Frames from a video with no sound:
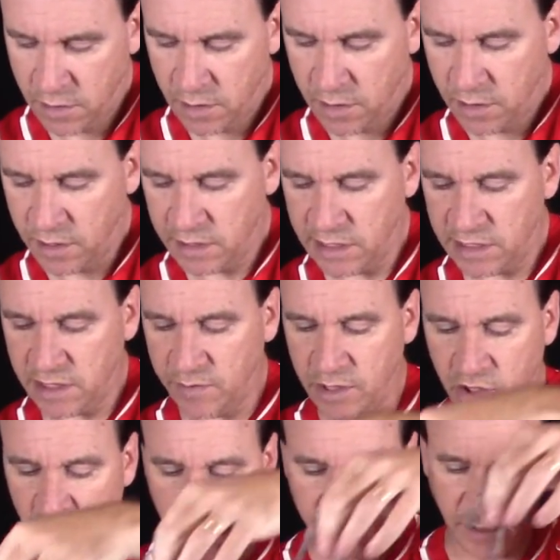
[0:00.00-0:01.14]
You can see some of the
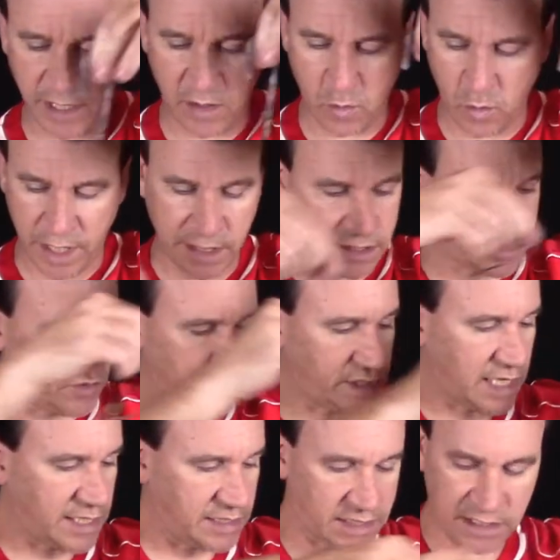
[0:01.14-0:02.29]
newspaper got wet, so it's
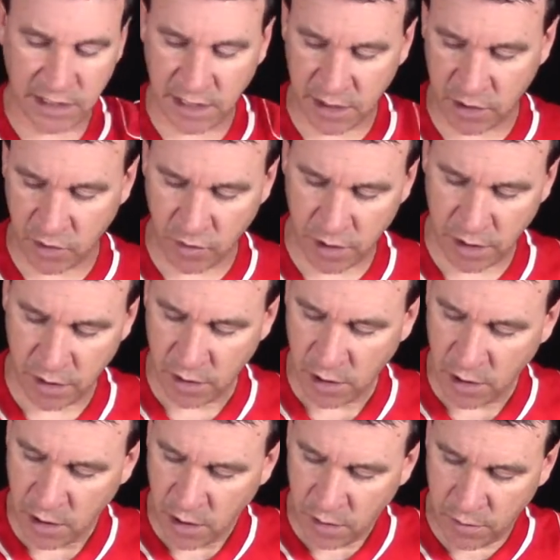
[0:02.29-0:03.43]
kind of sticking to it.
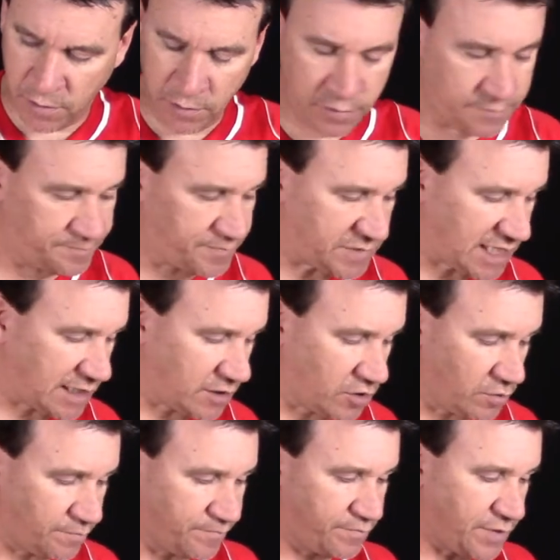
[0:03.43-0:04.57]
It's got a
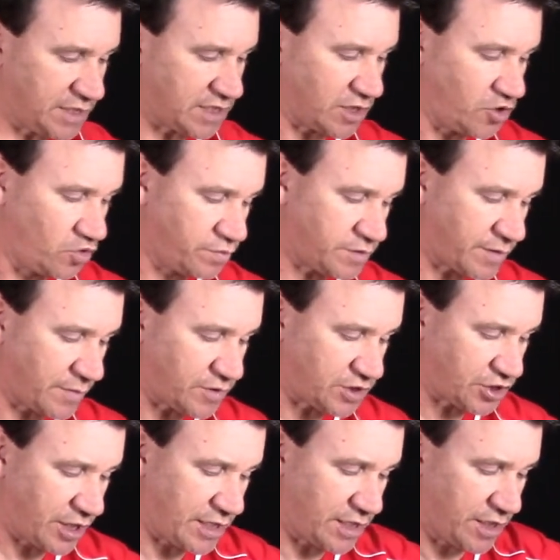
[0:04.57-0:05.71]
little piece of newspaper
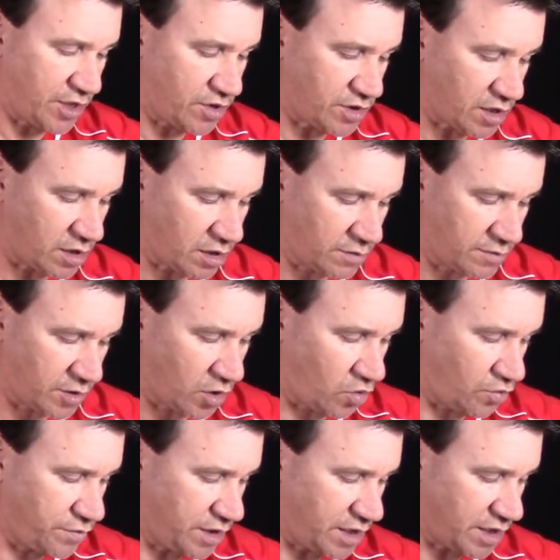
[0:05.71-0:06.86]
strand in here to
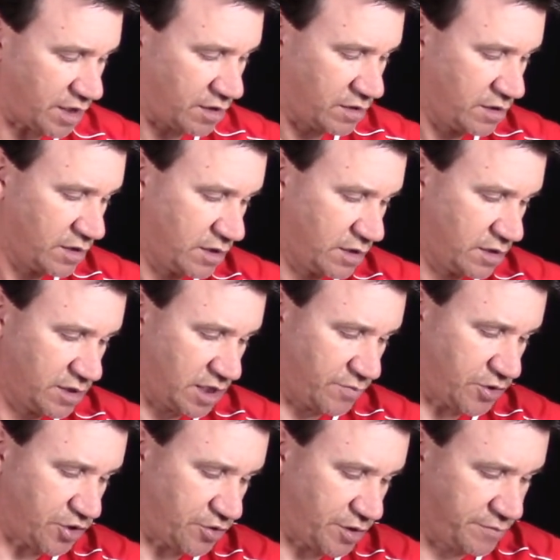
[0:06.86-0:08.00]
hold the
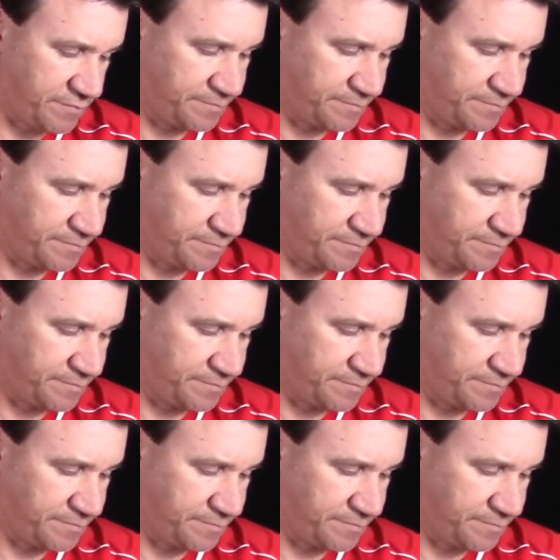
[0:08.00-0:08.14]
temperature in.